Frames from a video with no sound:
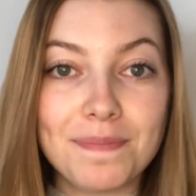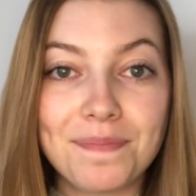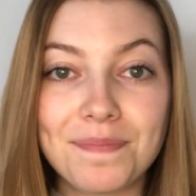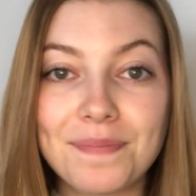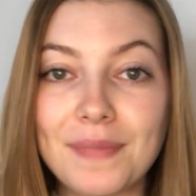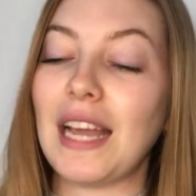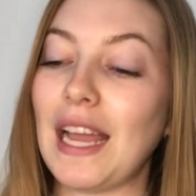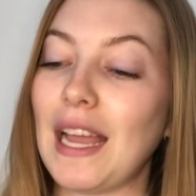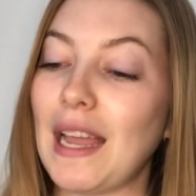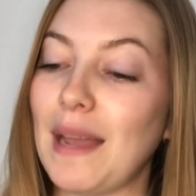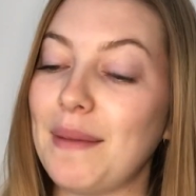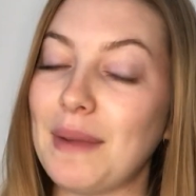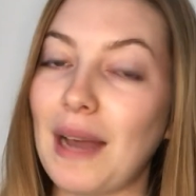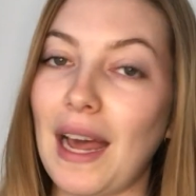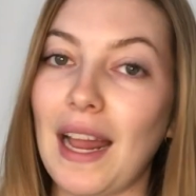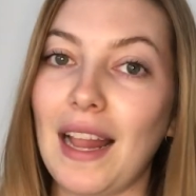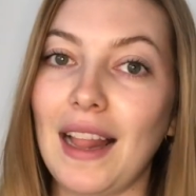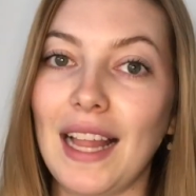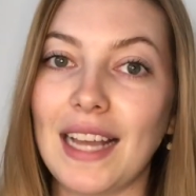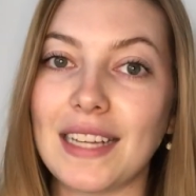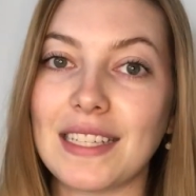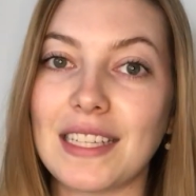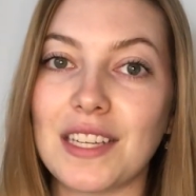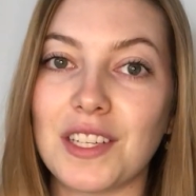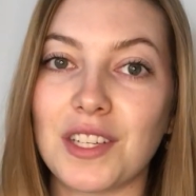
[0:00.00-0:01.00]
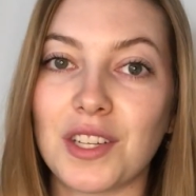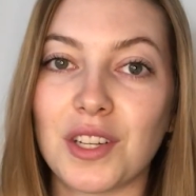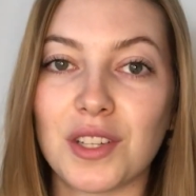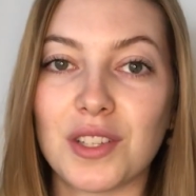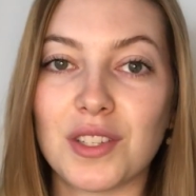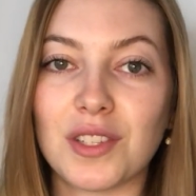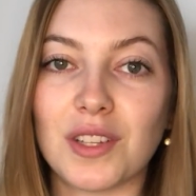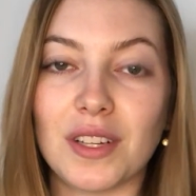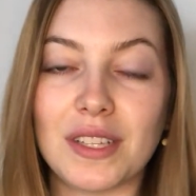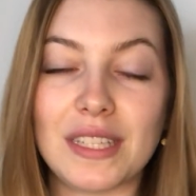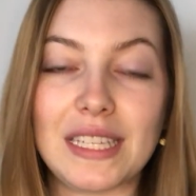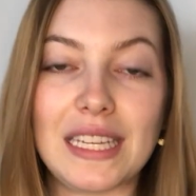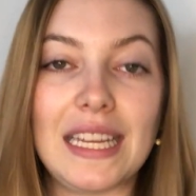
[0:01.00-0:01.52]
I am not a lactation
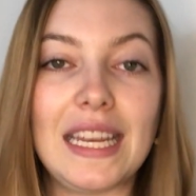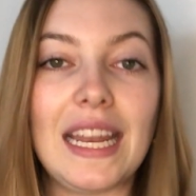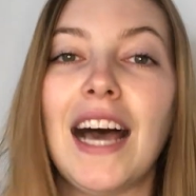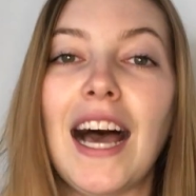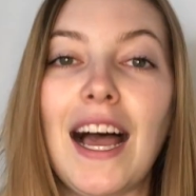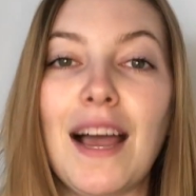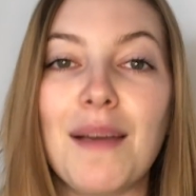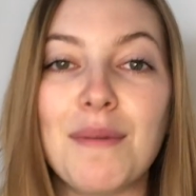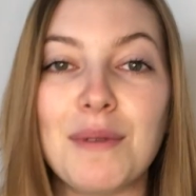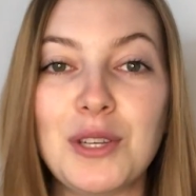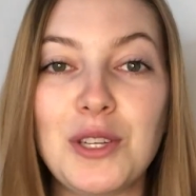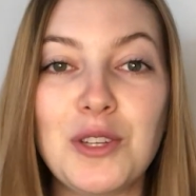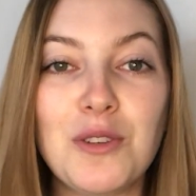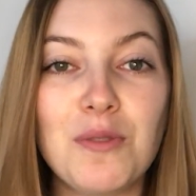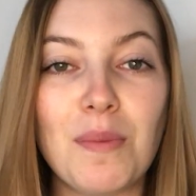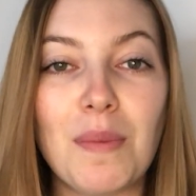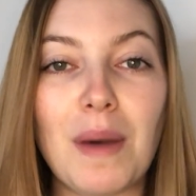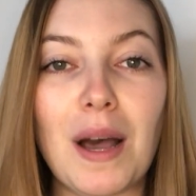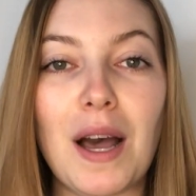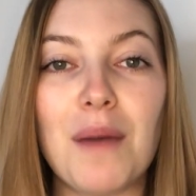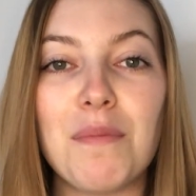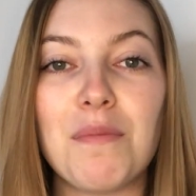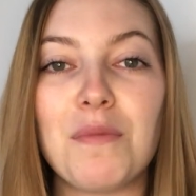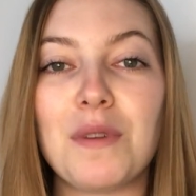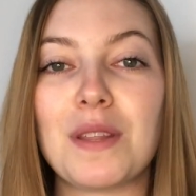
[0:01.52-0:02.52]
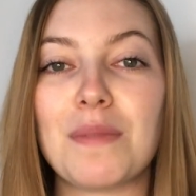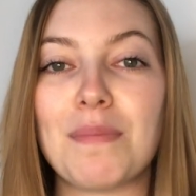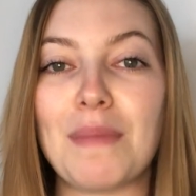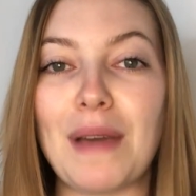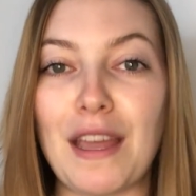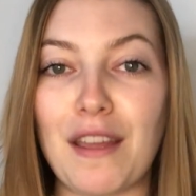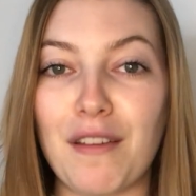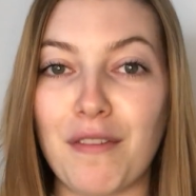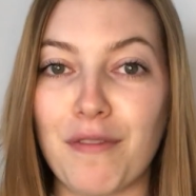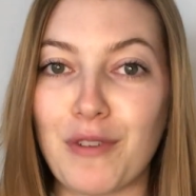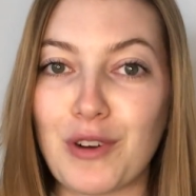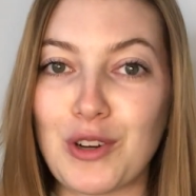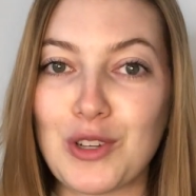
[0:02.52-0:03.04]
consultant. I'm a new mom with my
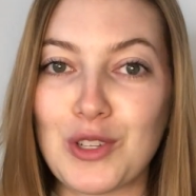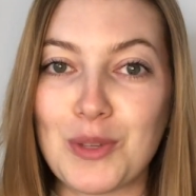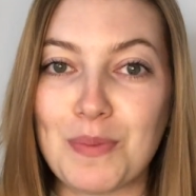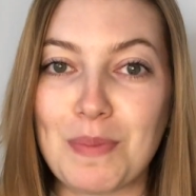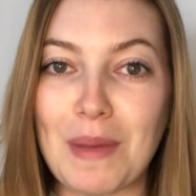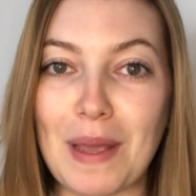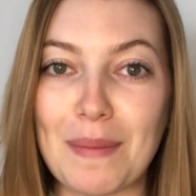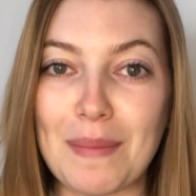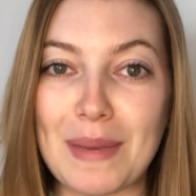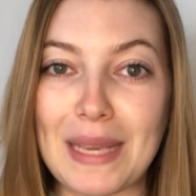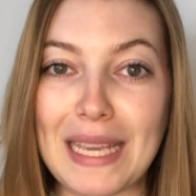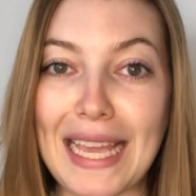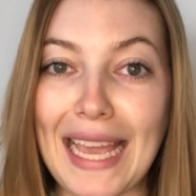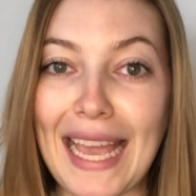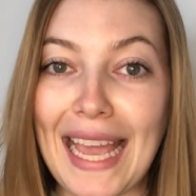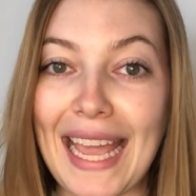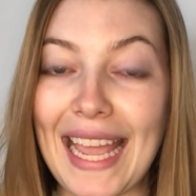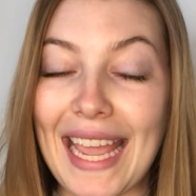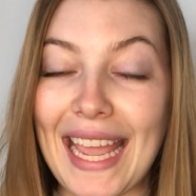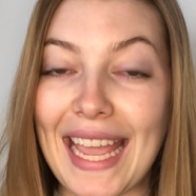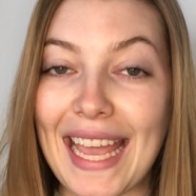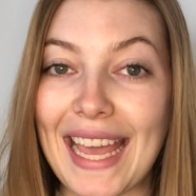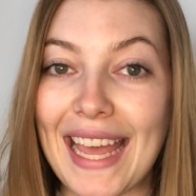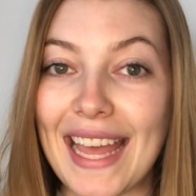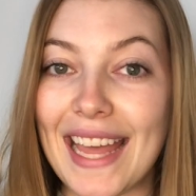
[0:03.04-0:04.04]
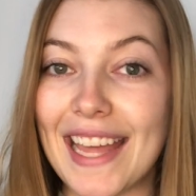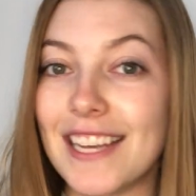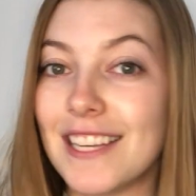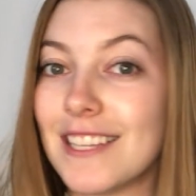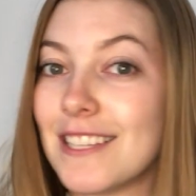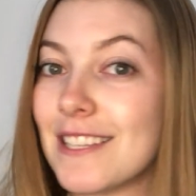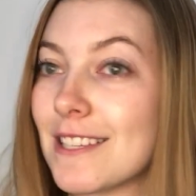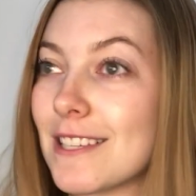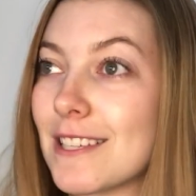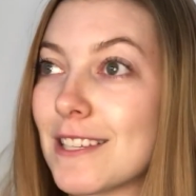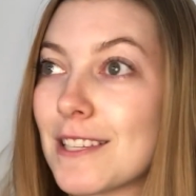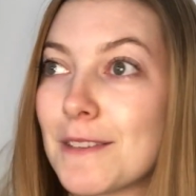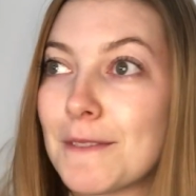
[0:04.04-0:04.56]
first baby,
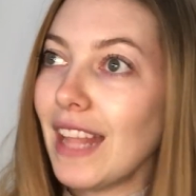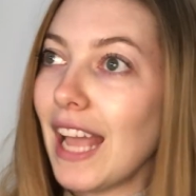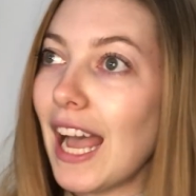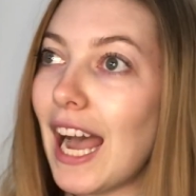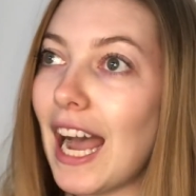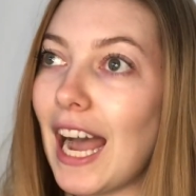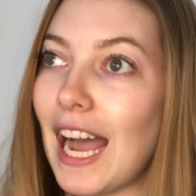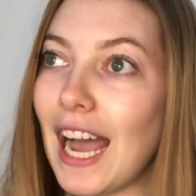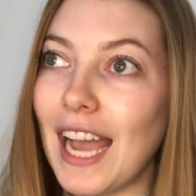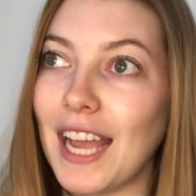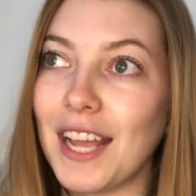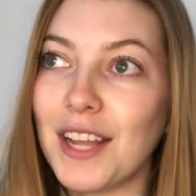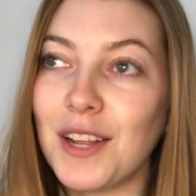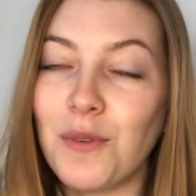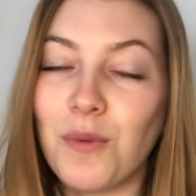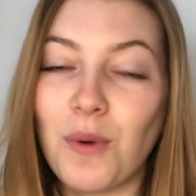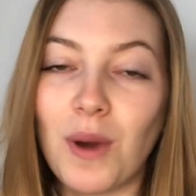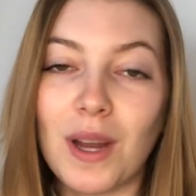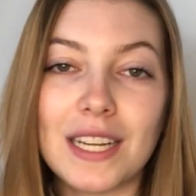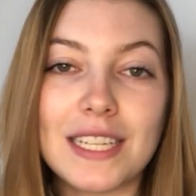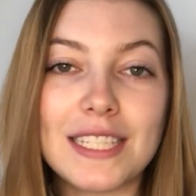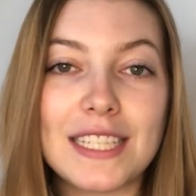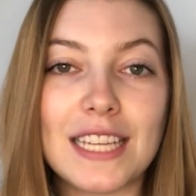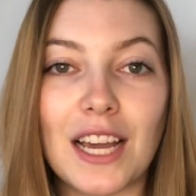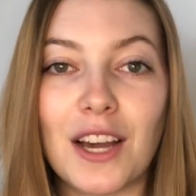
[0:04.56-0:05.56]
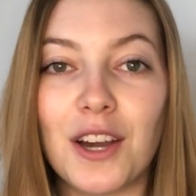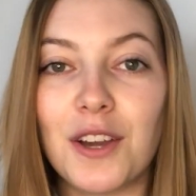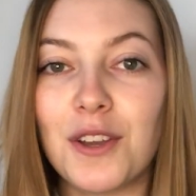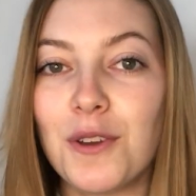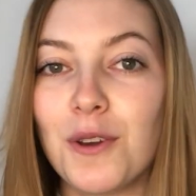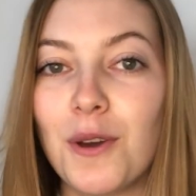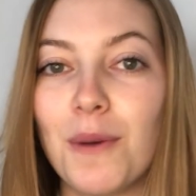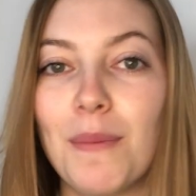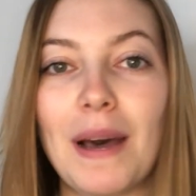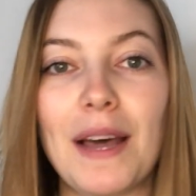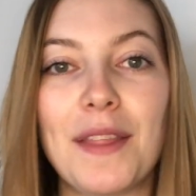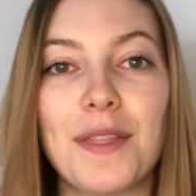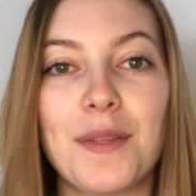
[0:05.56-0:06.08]
and I want to tell you
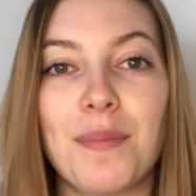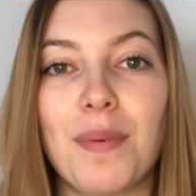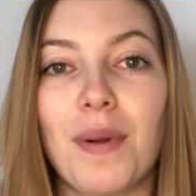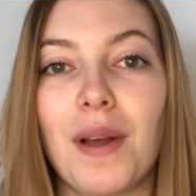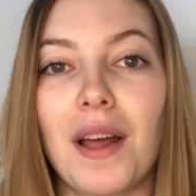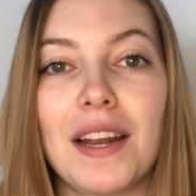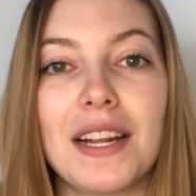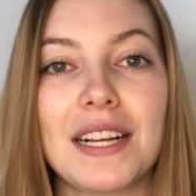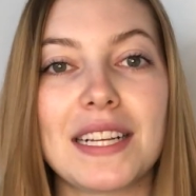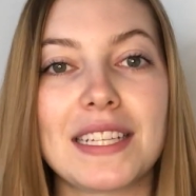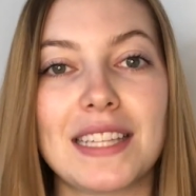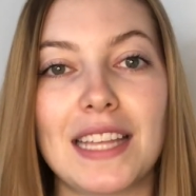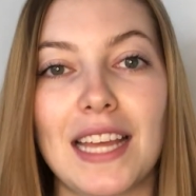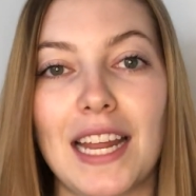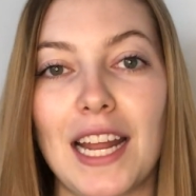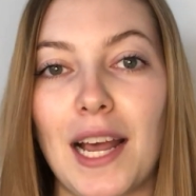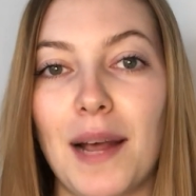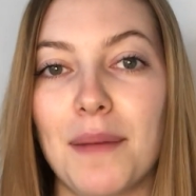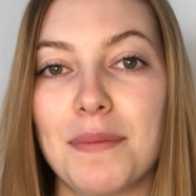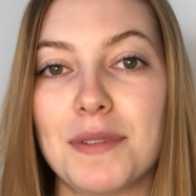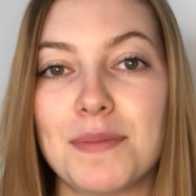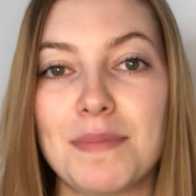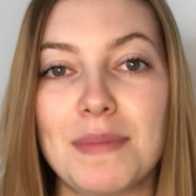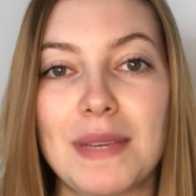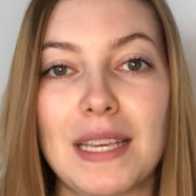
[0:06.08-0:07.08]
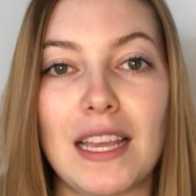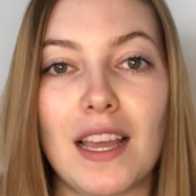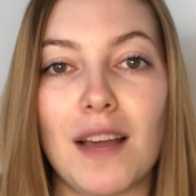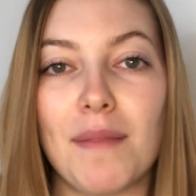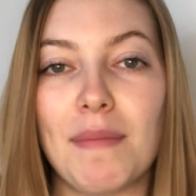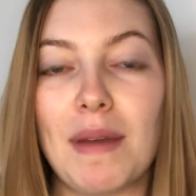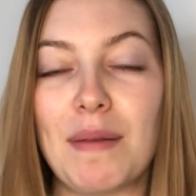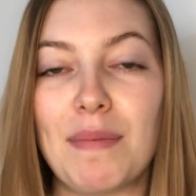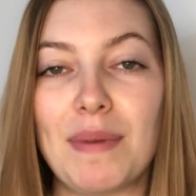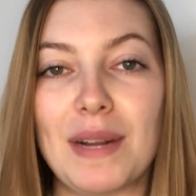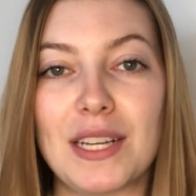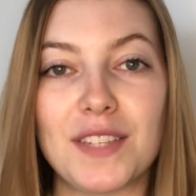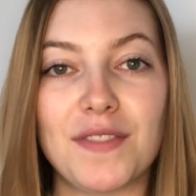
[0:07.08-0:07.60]
about the products that helped me on my
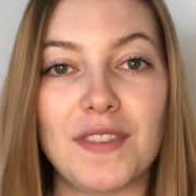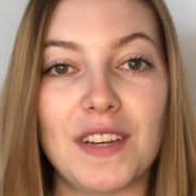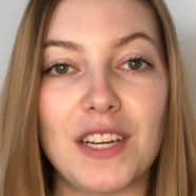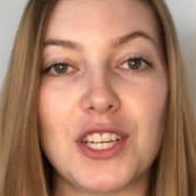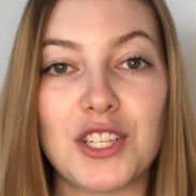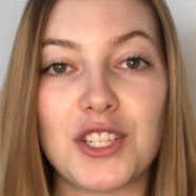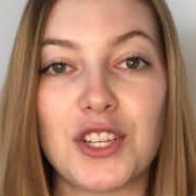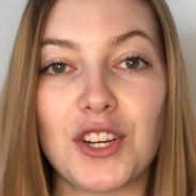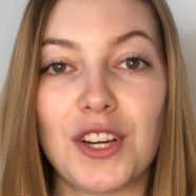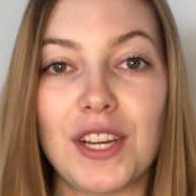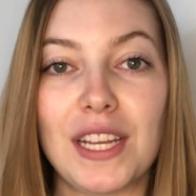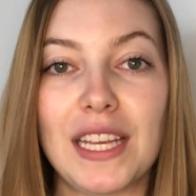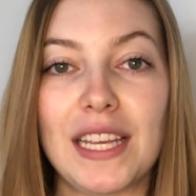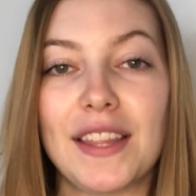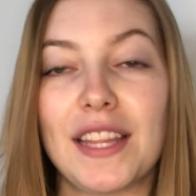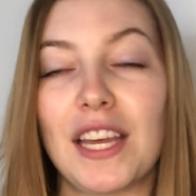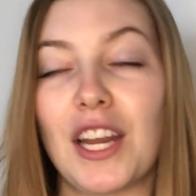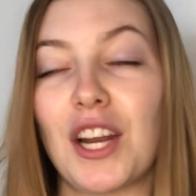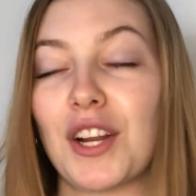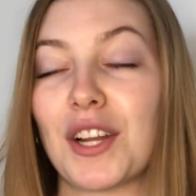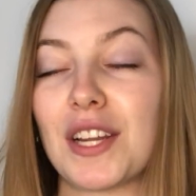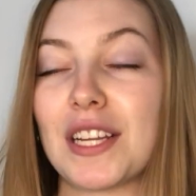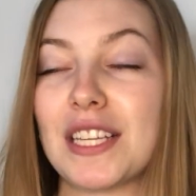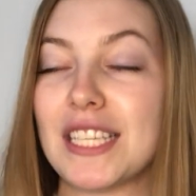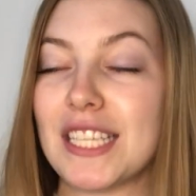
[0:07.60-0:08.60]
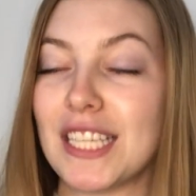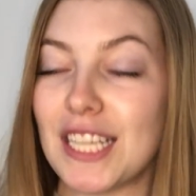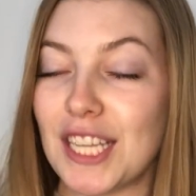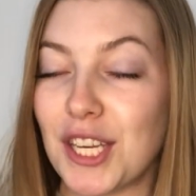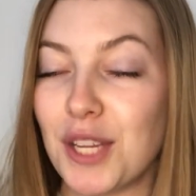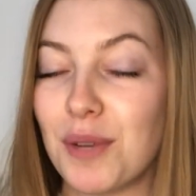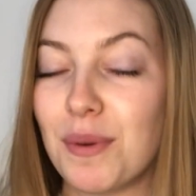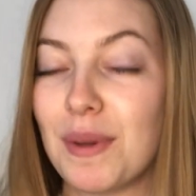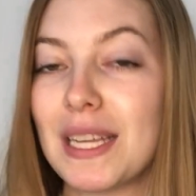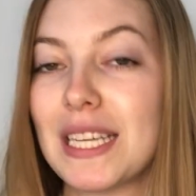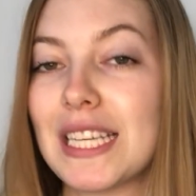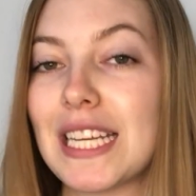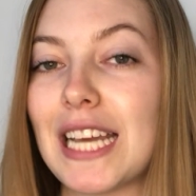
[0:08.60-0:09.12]
breastfeeding journey, that are
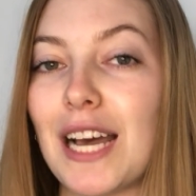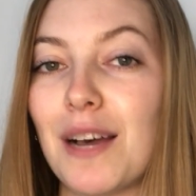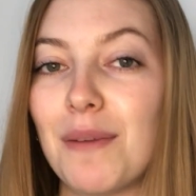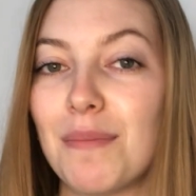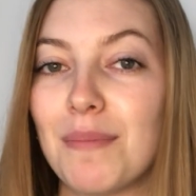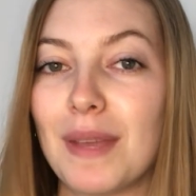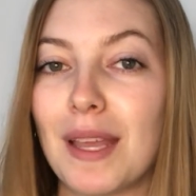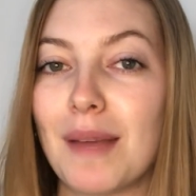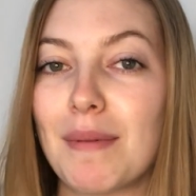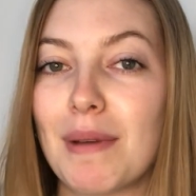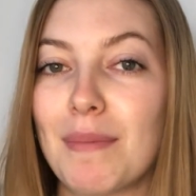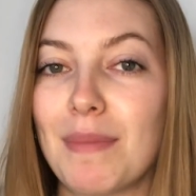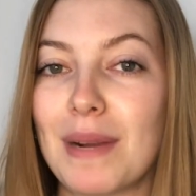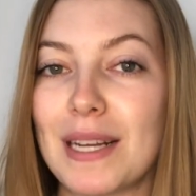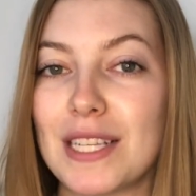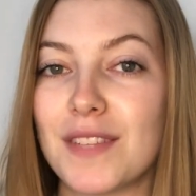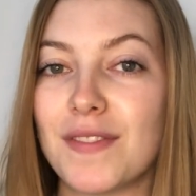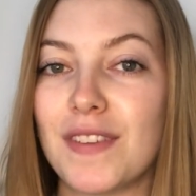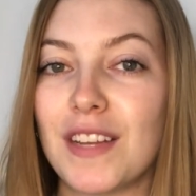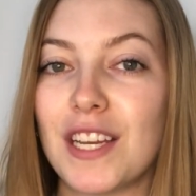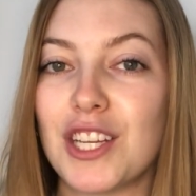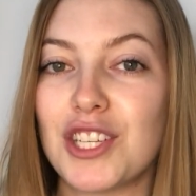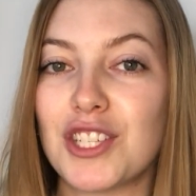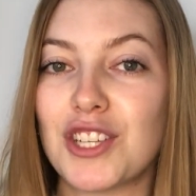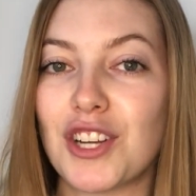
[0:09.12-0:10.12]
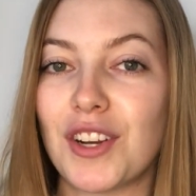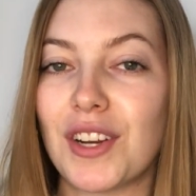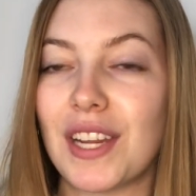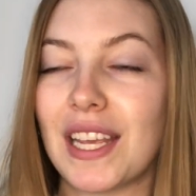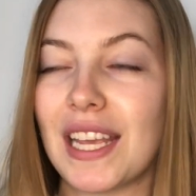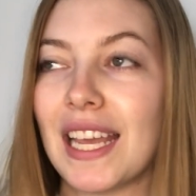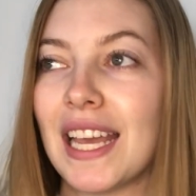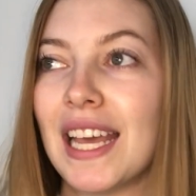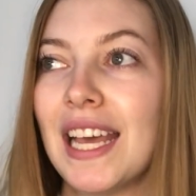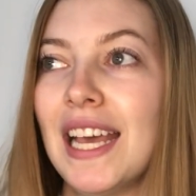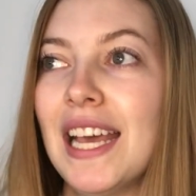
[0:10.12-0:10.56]
continuing to help me on my breastfeeding journey,